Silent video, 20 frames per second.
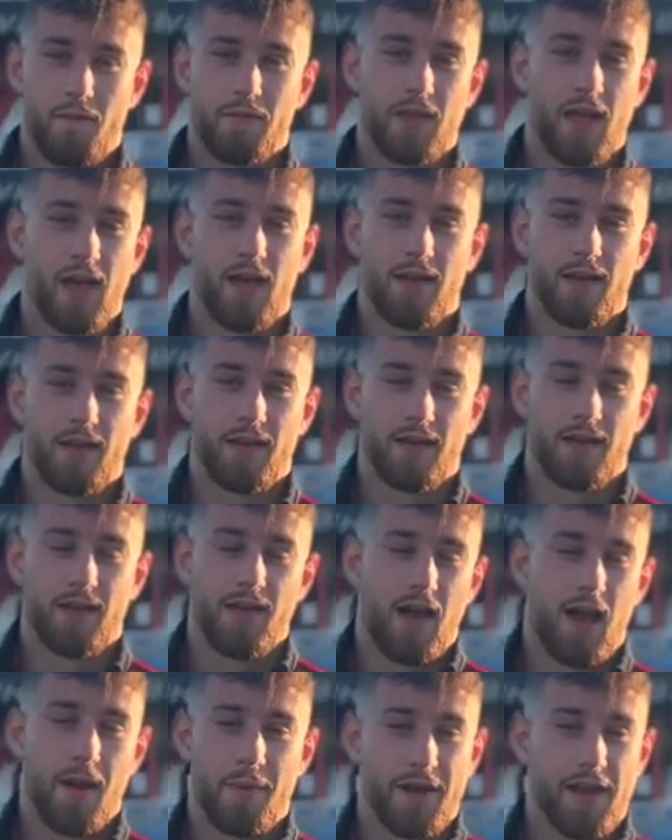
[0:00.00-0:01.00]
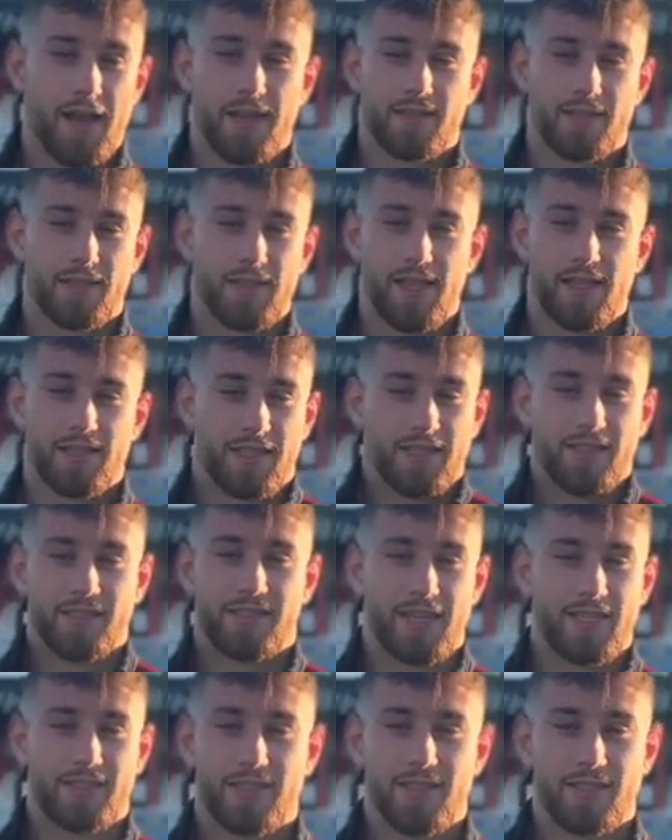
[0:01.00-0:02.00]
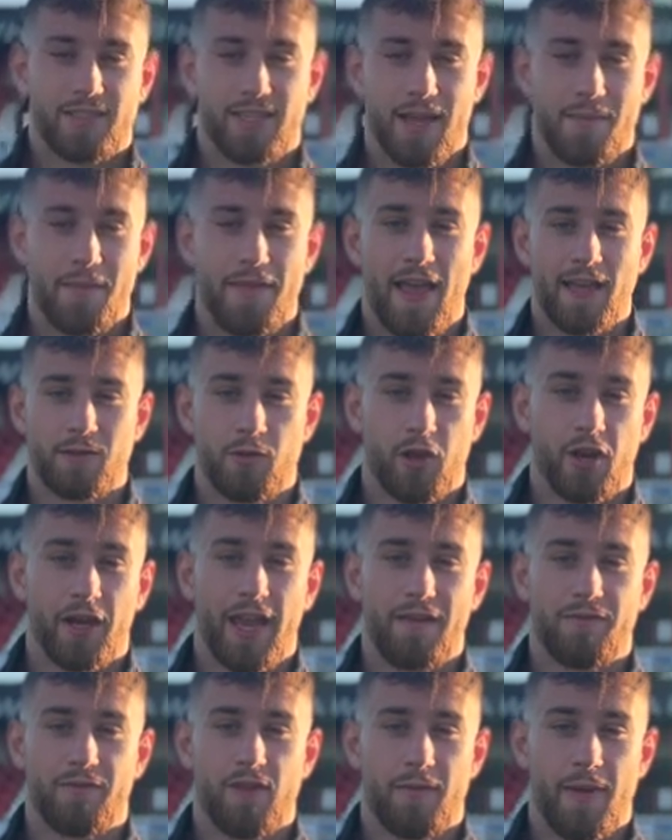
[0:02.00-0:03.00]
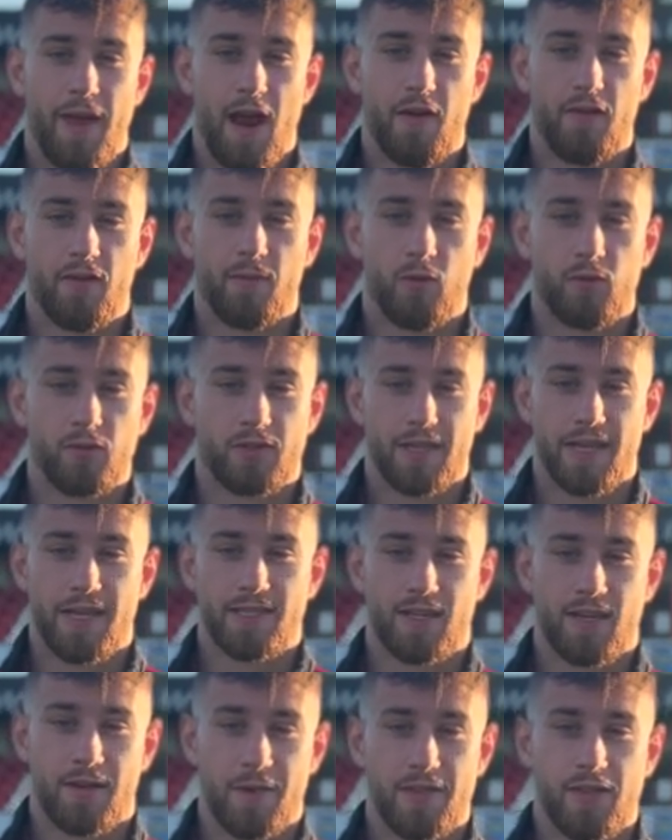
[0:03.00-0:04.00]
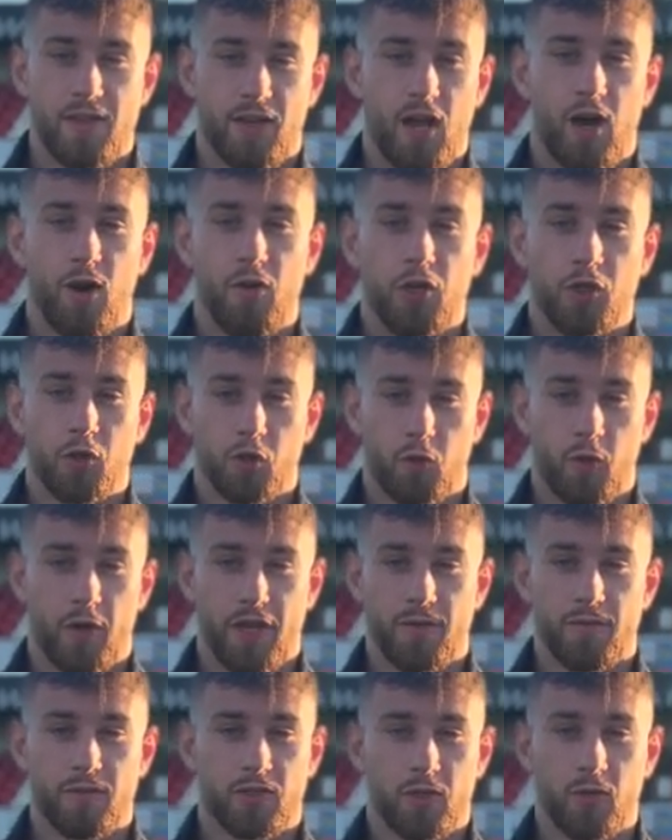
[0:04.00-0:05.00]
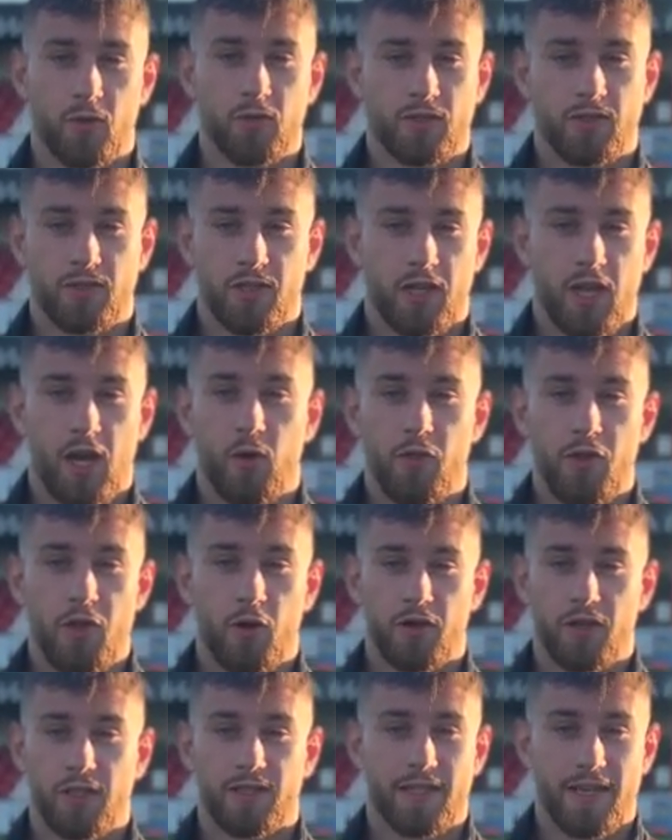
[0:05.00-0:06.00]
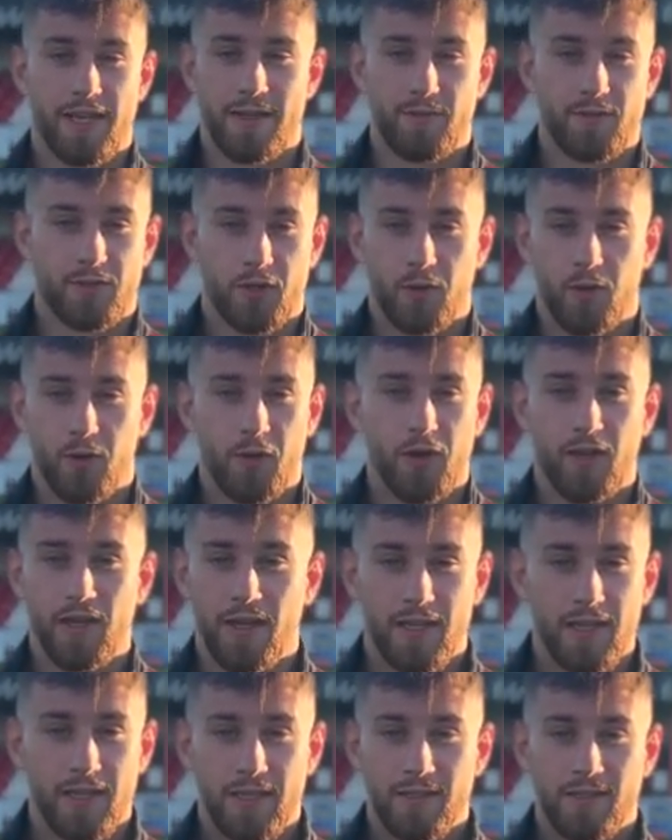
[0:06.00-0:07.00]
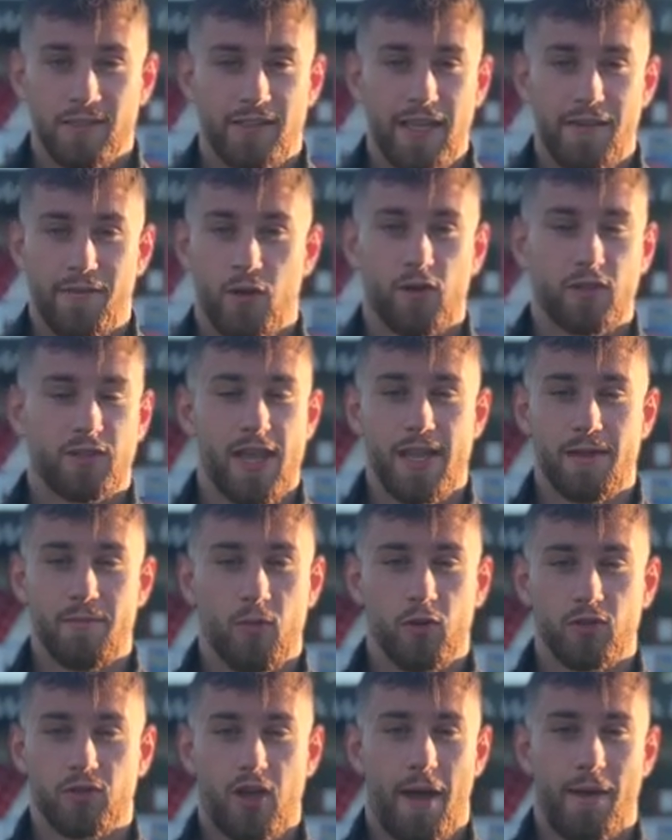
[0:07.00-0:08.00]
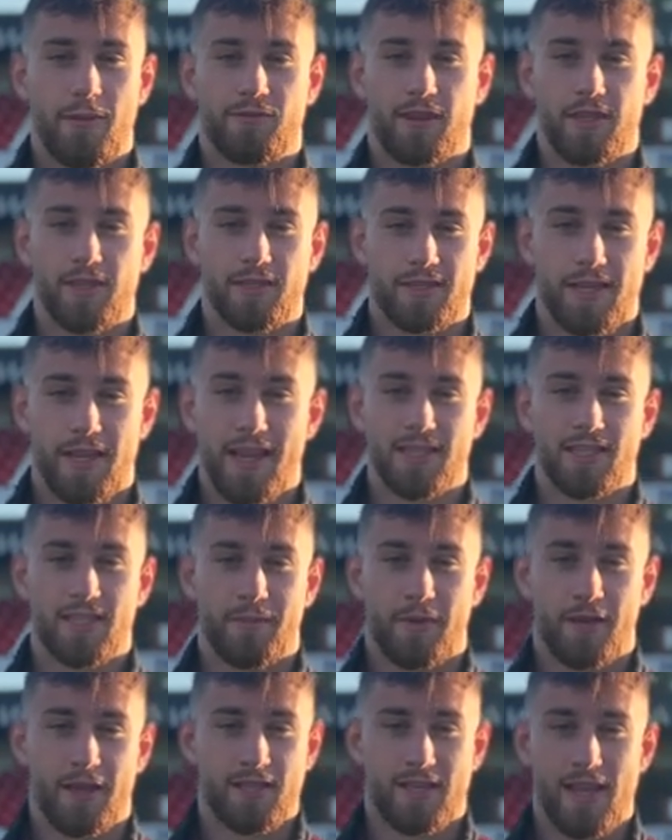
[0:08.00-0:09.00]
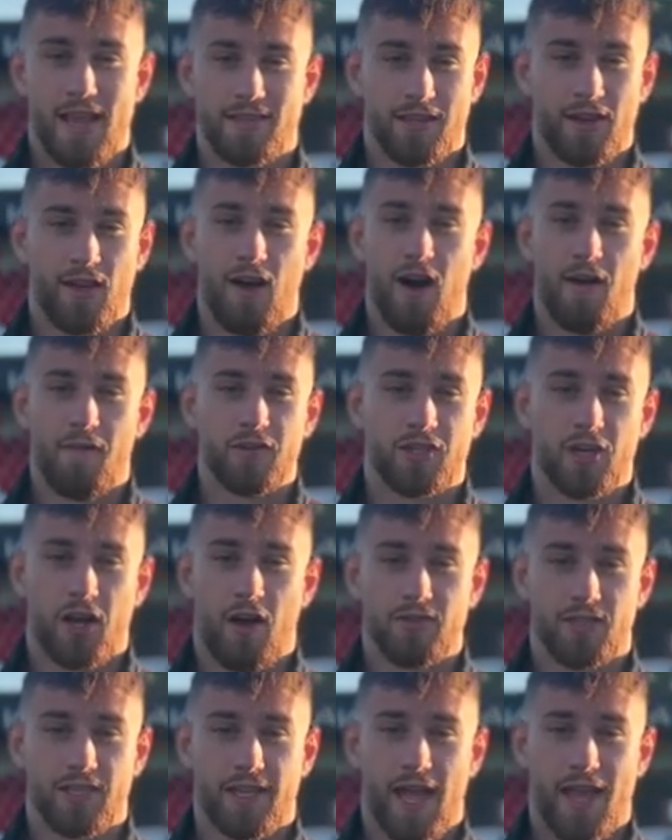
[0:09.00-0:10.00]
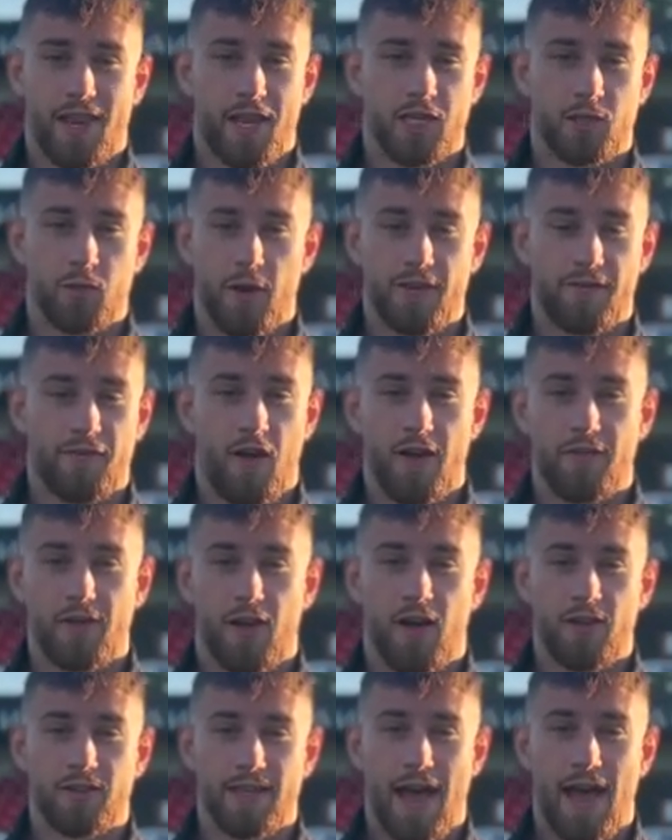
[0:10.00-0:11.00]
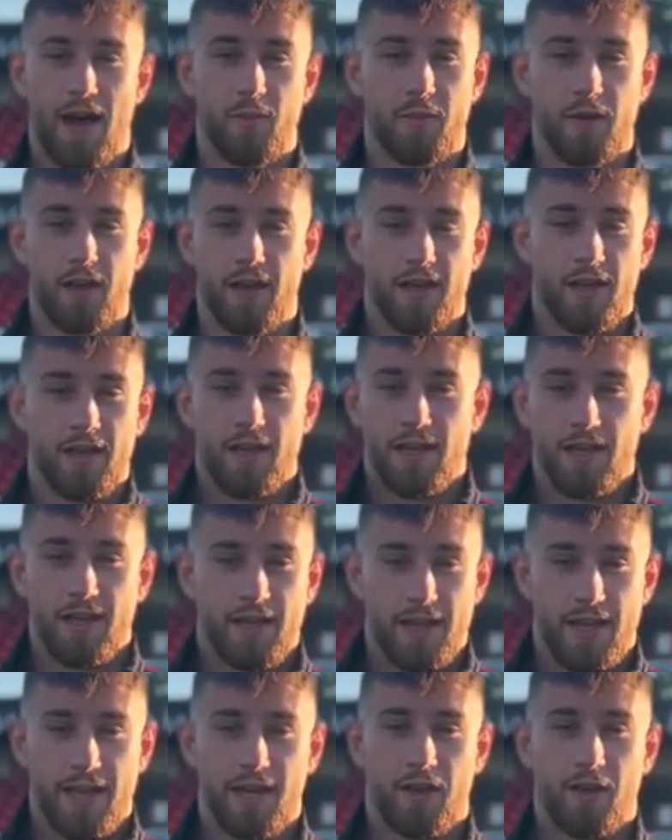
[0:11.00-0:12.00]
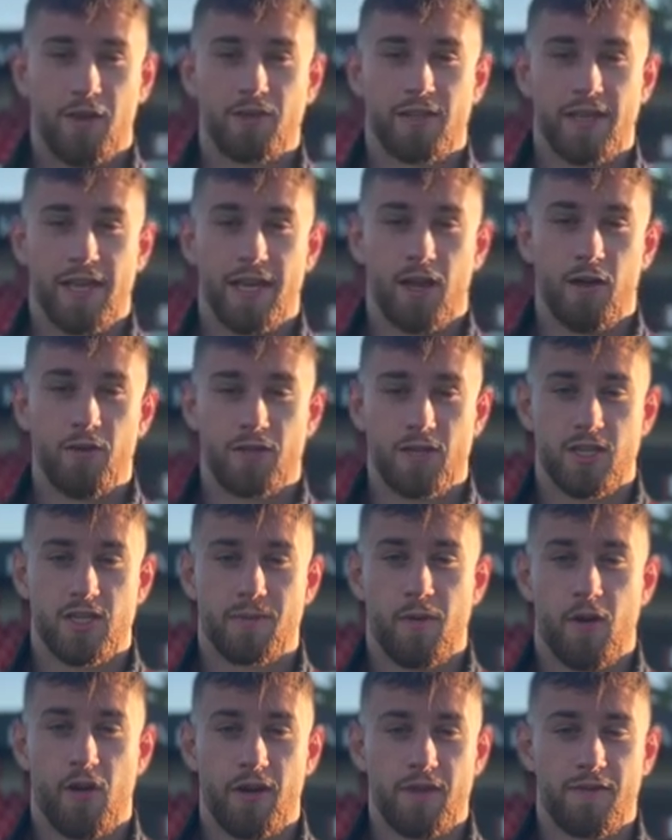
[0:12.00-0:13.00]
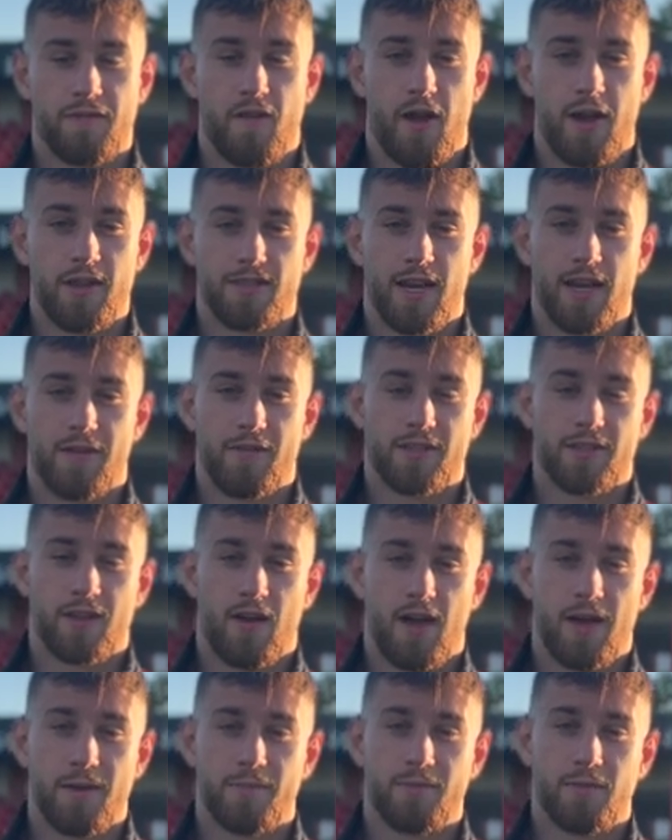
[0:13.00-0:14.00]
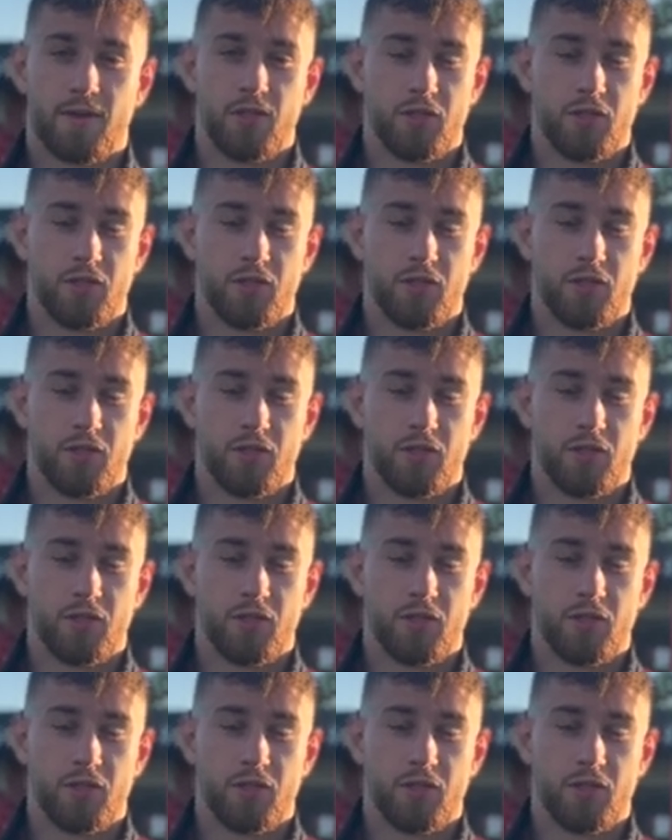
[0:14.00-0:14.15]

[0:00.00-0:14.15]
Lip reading: Yeah, I mean, it's consistency. I mean, that's what you're going to get from the pair of them all season. I mean, the goal that Josh Williams scores is a goal that you're going to see him score 7 or 10 more times throughout the season. I mean, it's less than half a chance again. It's 25 yards out, but he knows his spot, and he finds it every time.